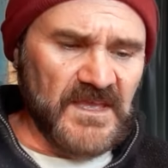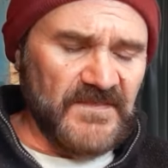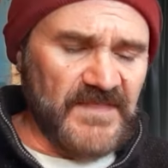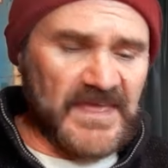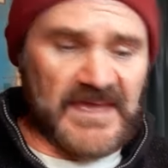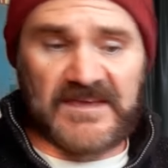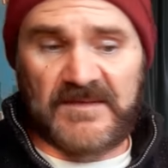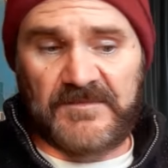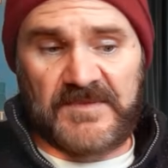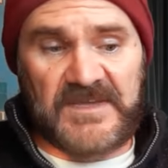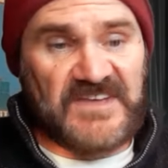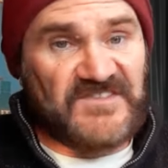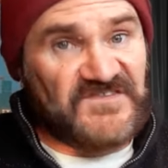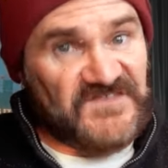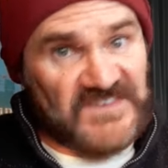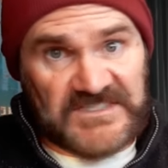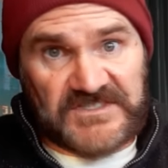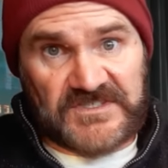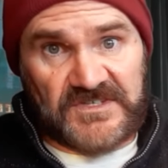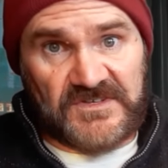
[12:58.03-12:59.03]
That could be a
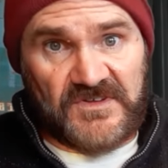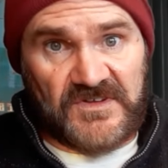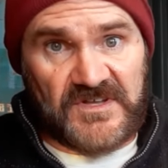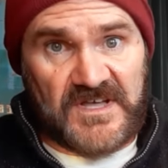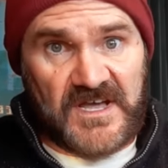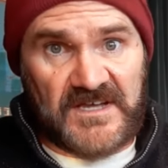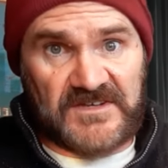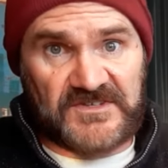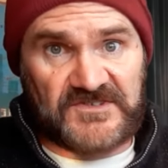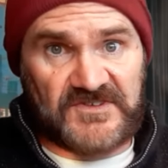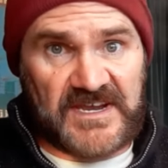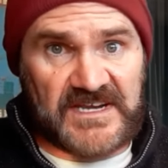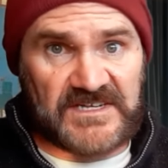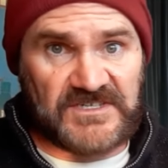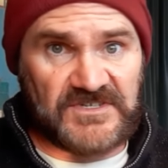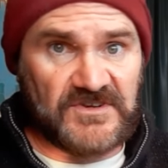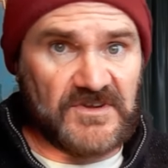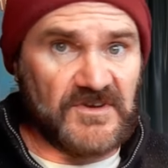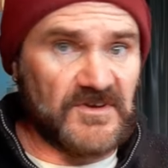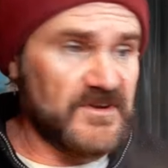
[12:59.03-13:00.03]
physical
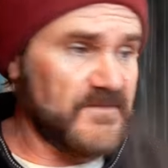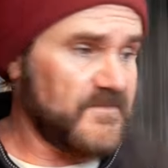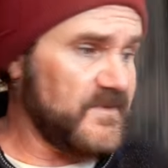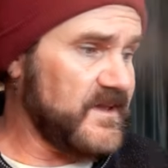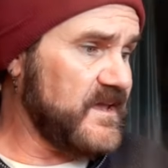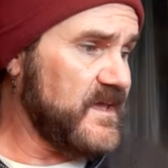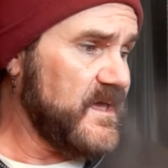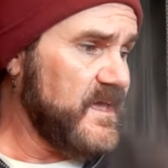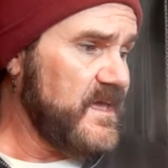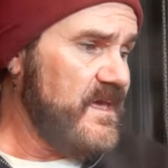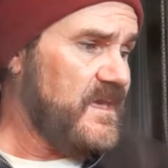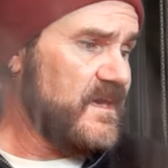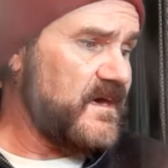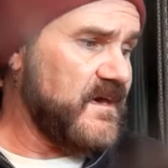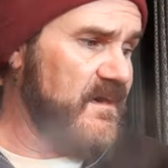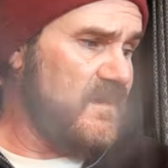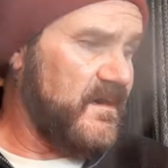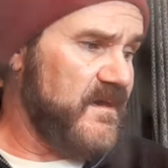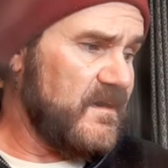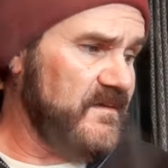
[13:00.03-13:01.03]
contract you're going to be
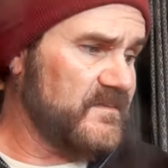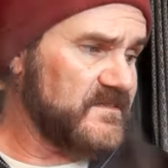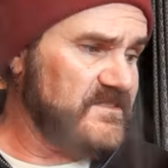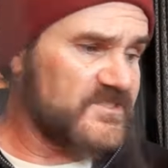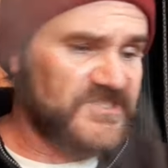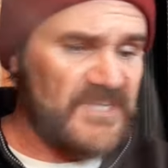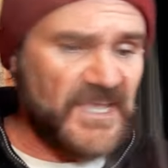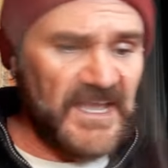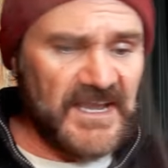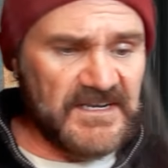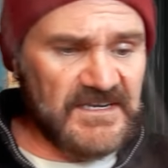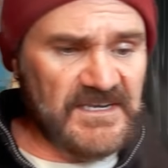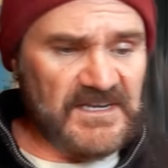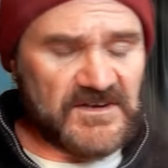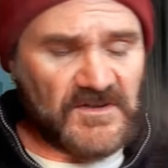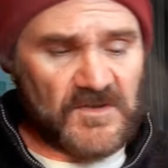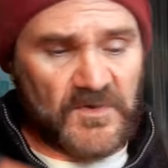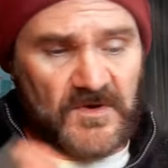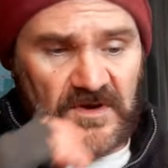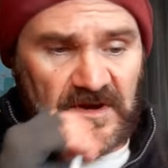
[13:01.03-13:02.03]
uh,
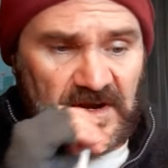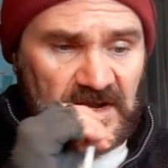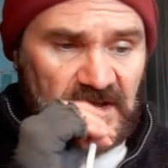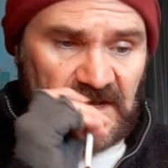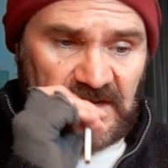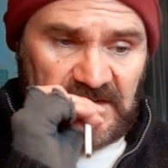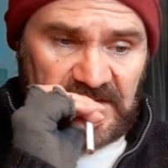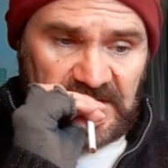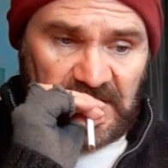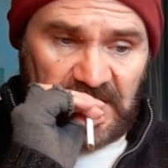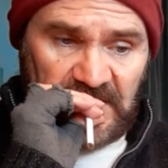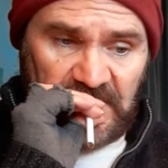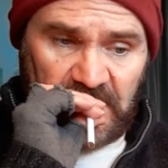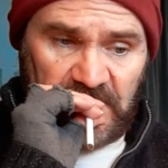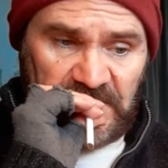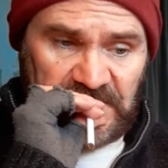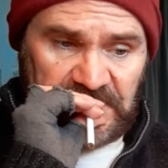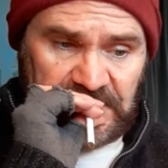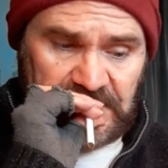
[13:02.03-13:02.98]
signing or uh, dealing with